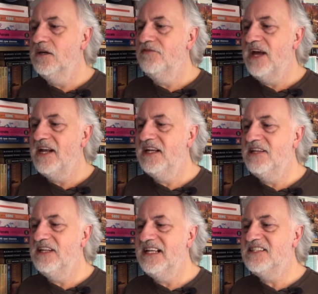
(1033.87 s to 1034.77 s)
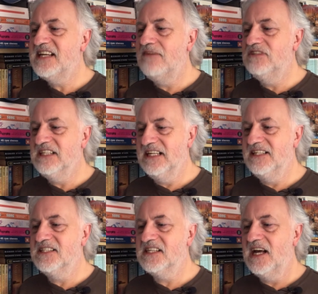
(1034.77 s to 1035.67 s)
Then in the late
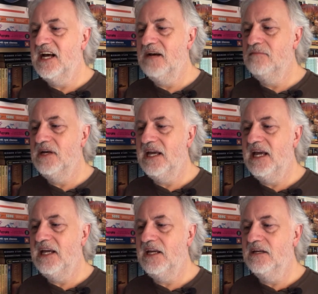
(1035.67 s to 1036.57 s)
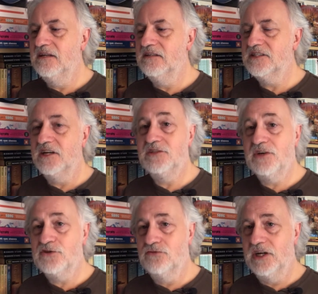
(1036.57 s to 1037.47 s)
70s, a science
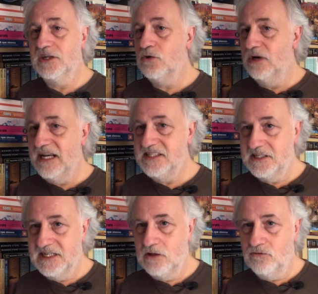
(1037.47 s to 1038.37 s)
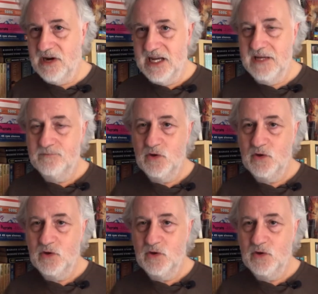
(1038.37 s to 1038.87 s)
fiction writer called Lester Del Rey,